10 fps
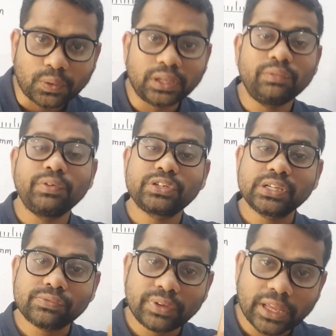only,
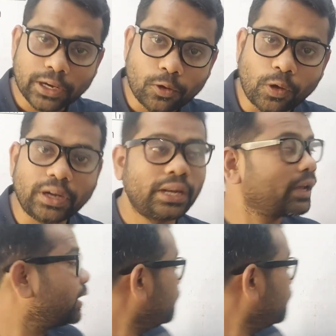which is we can call it in